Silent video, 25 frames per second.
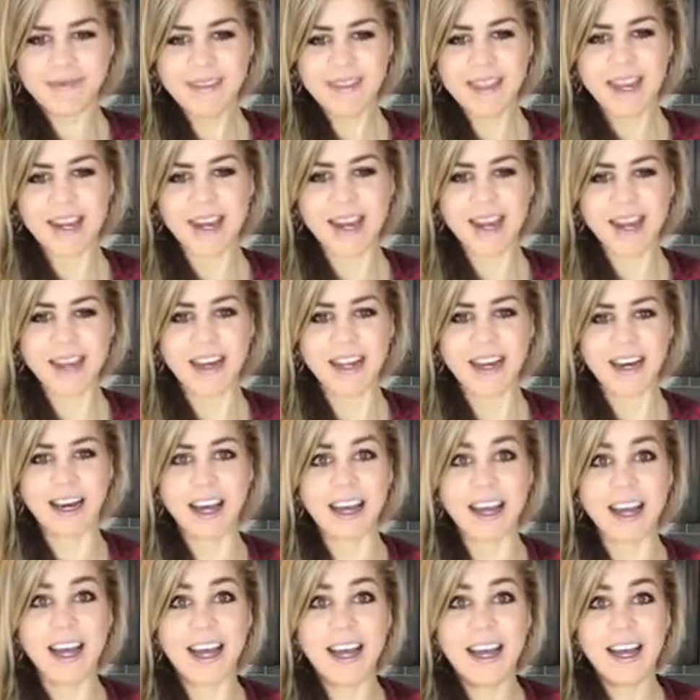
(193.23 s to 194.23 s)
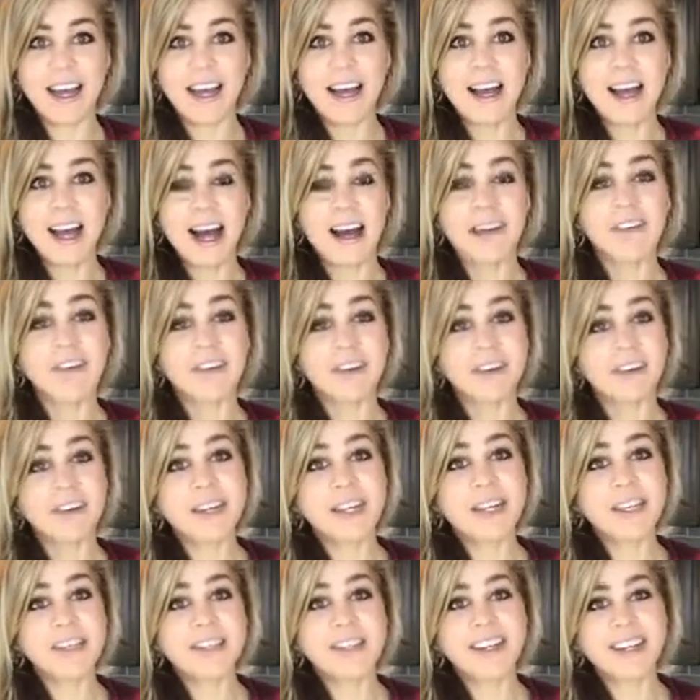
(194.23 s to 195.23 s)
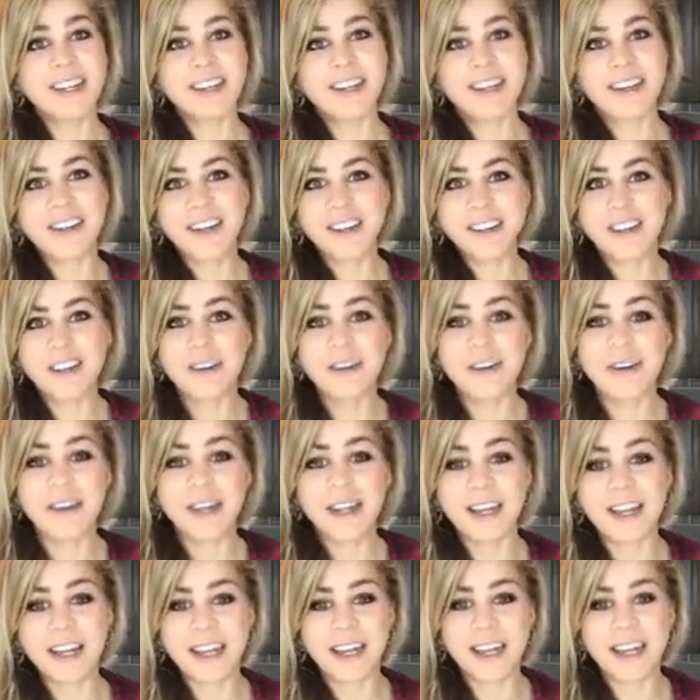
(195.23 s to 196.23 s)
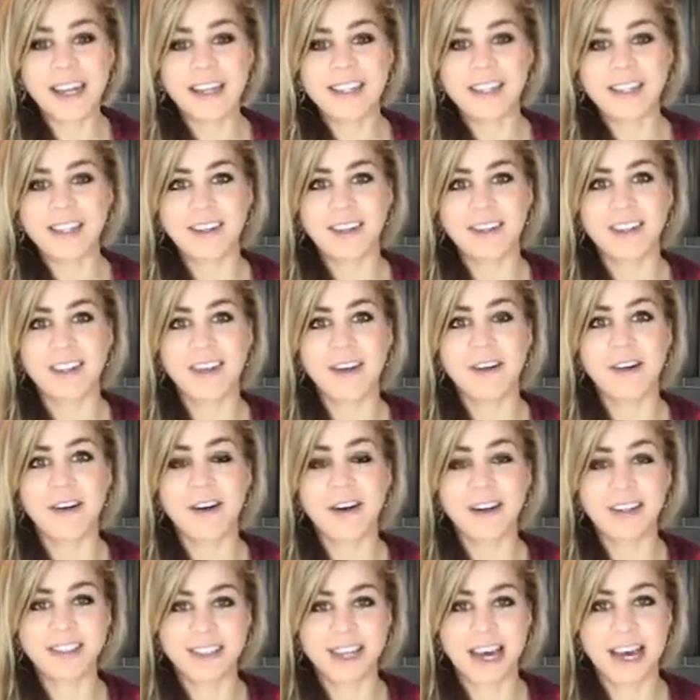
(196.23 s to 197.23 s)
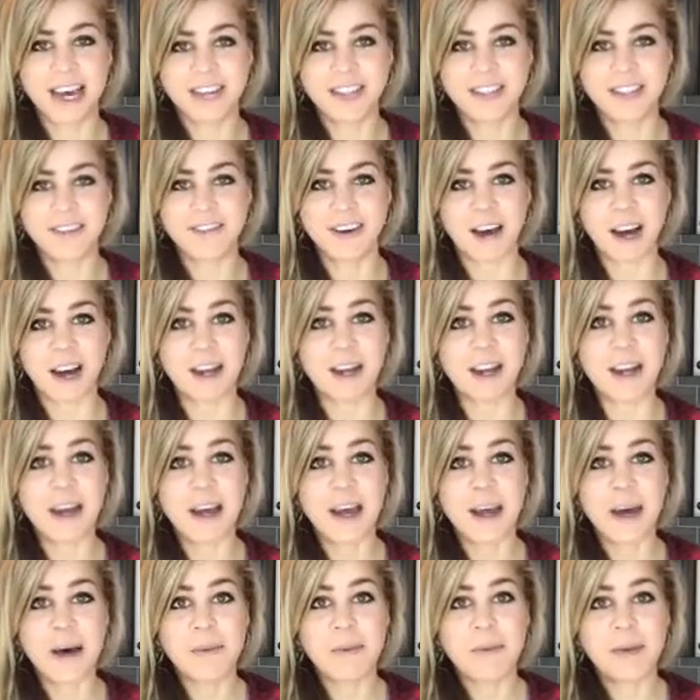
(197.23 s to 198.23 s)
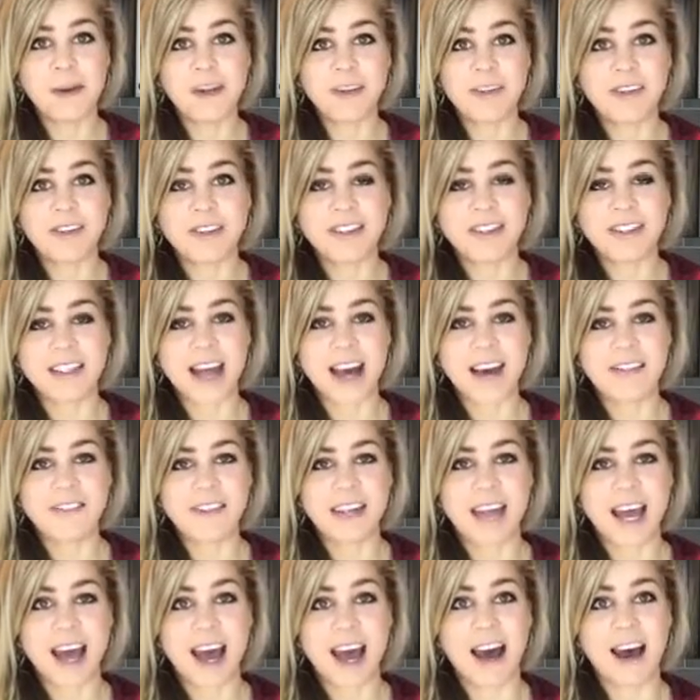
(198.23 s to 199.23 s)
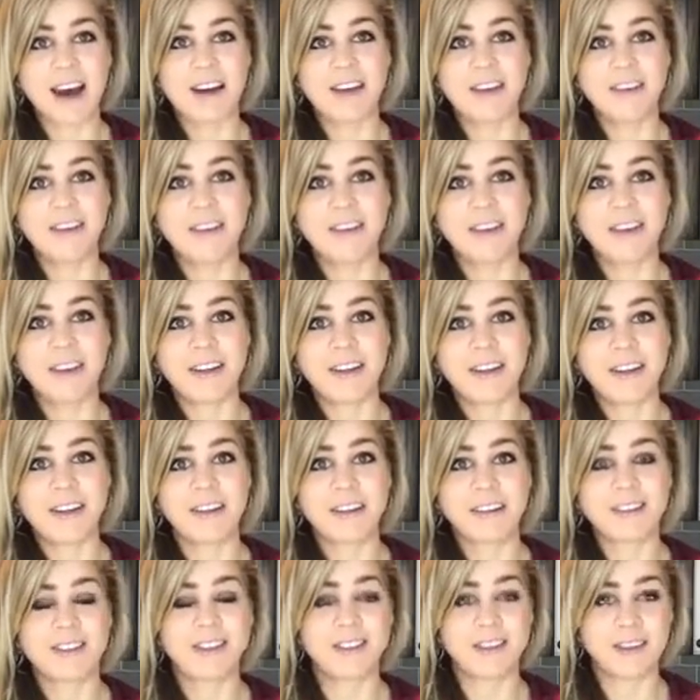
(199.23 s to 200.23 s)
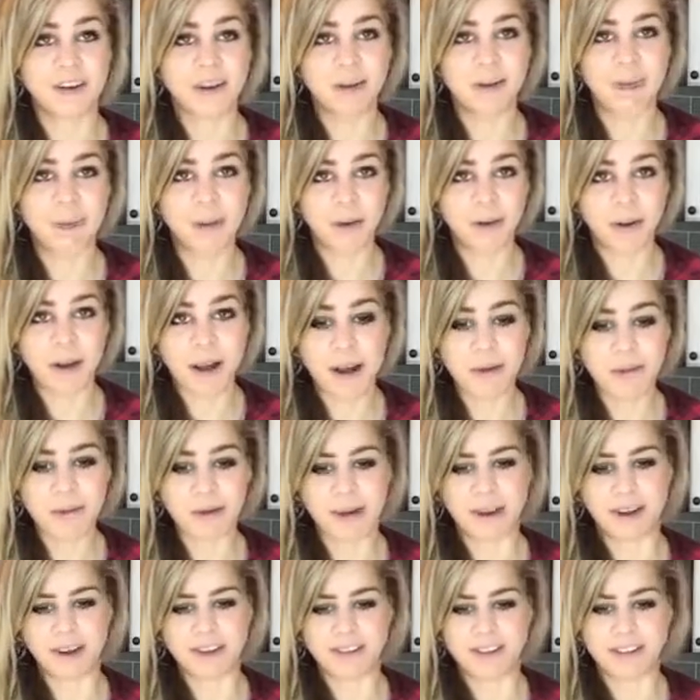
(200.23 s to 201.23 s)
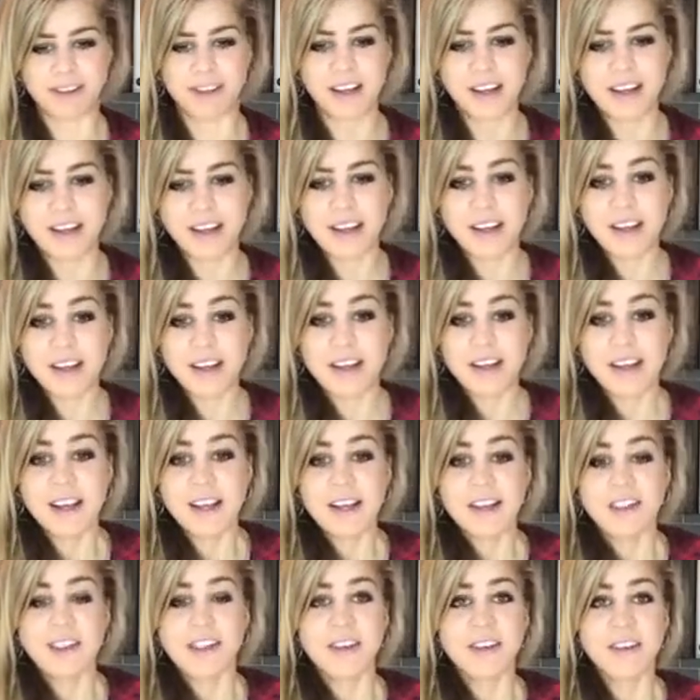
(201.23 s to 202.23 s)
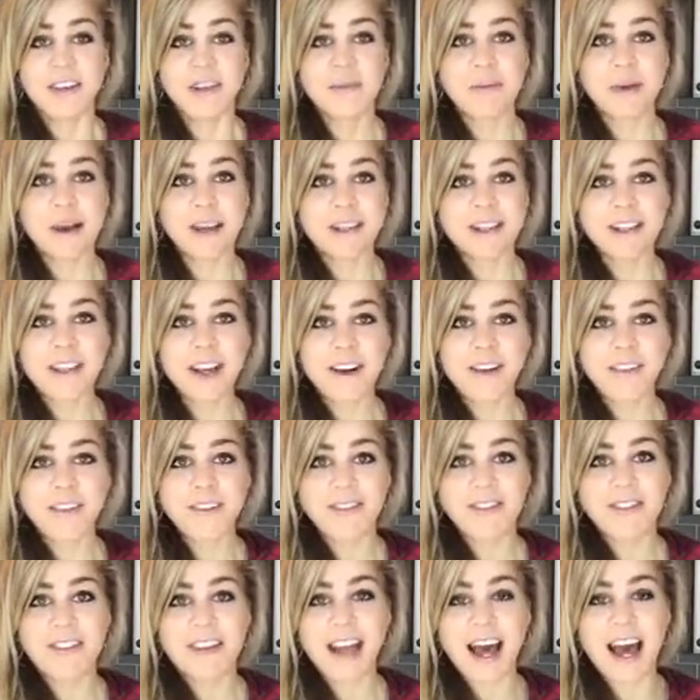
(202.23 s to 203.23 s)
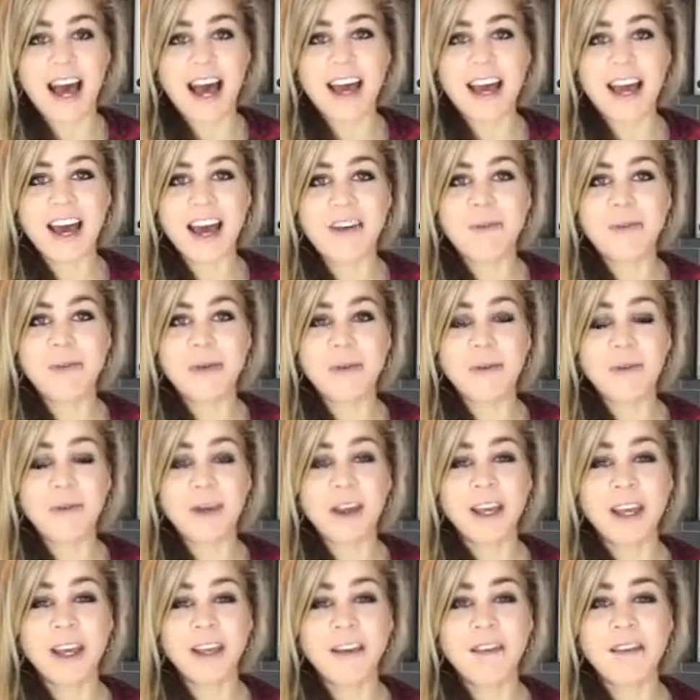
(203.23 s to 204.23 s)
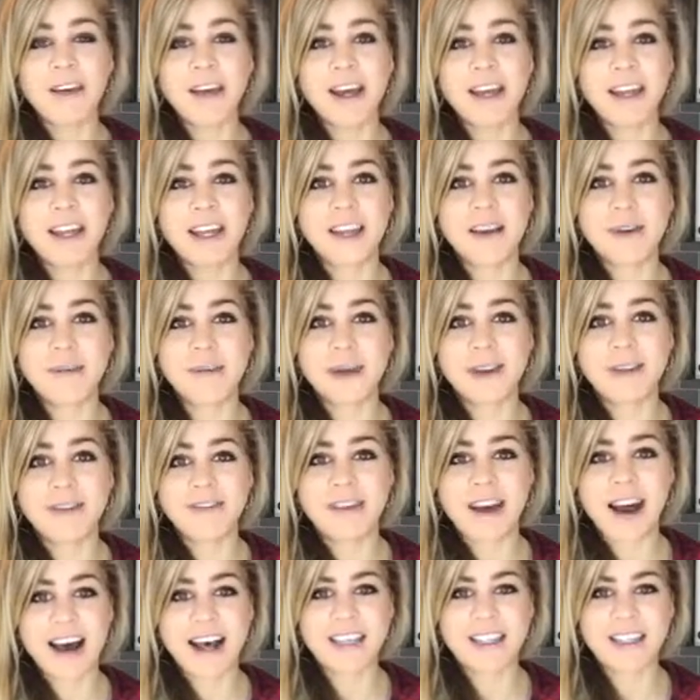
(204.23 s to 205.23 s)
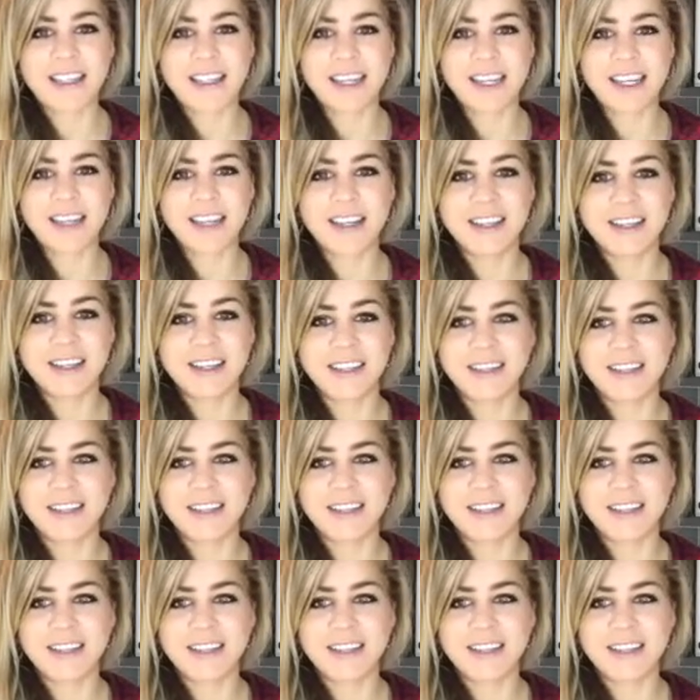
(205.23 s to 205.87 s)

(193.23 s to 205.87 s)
and I thought, everyone needs to know that you can eat until you are satisfied, but you just have to have certain parameters. So with myself, I have been working with intermittent fasting